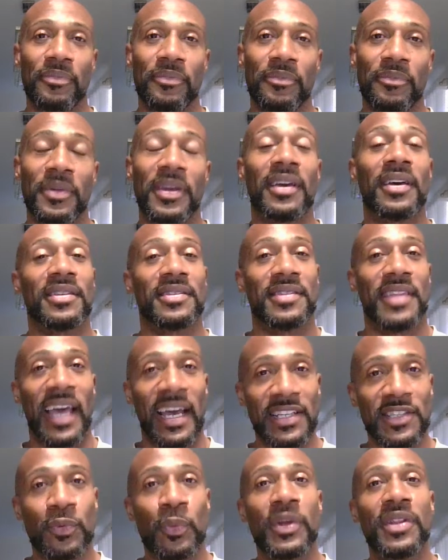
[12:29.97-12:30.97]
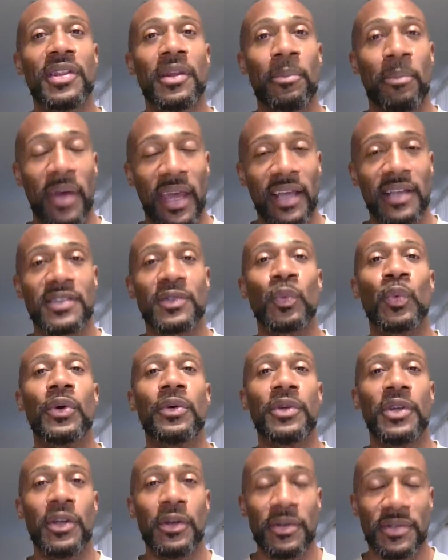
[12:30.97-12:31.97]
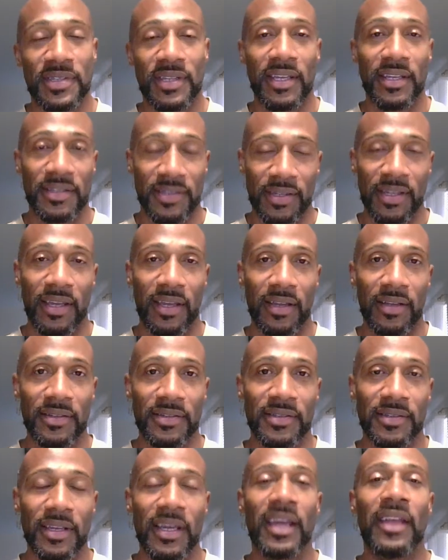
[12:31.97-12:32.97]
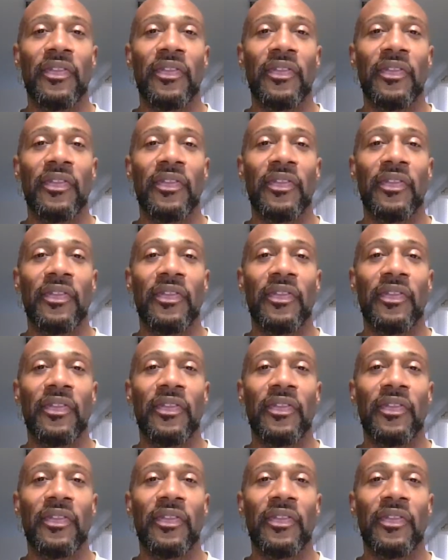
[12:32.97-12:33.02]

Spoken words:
because that's when the banks will use these things.